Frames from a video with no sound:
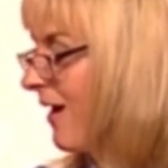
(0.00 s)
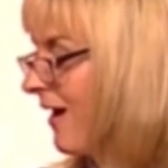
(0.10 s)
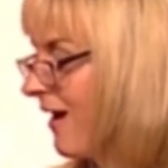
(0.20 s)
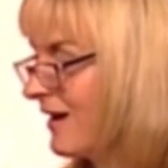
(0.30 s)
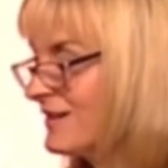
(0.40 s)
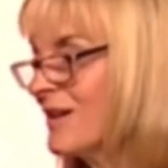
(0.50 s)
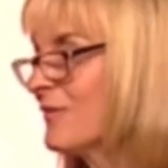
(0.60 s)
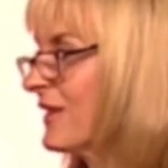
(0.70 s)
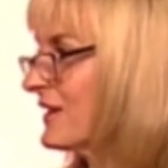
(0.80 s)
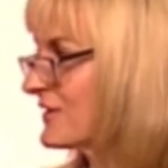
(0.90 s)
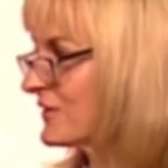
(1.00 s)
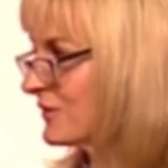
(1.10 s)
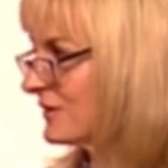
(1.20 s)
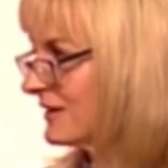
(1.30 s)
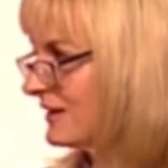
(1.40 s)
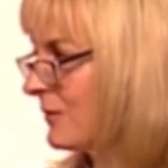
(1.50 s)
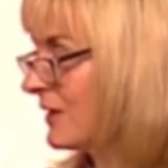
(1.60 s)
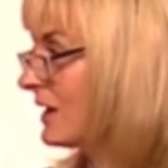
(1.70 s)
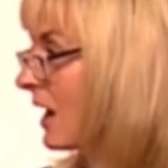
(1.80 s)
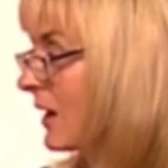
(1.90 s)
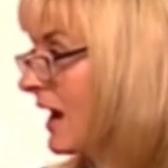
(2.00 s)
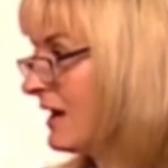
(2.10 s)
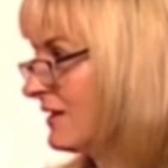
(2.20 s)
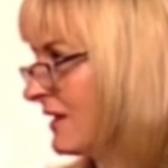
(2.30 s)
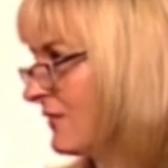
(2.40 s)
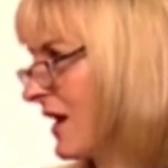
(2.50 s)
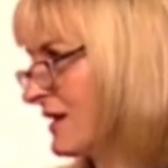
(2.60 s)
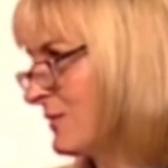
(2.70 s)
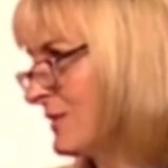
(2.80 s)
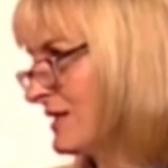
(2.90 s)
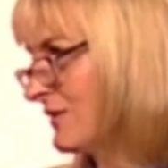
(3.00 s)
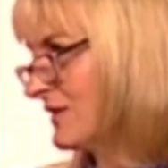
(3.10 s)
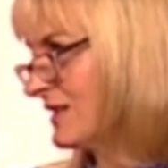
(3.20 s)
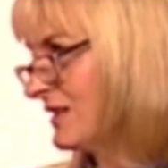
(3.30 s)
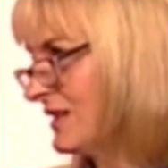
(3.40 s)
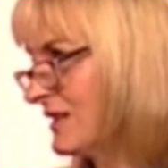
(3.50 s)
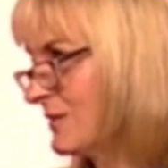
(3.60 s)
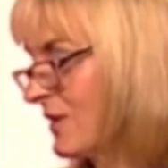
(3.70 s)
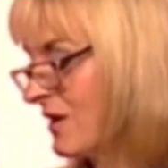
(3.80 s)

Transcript: I'd love that story. Well, I mean, I hate that they've had her missing for 10 years, but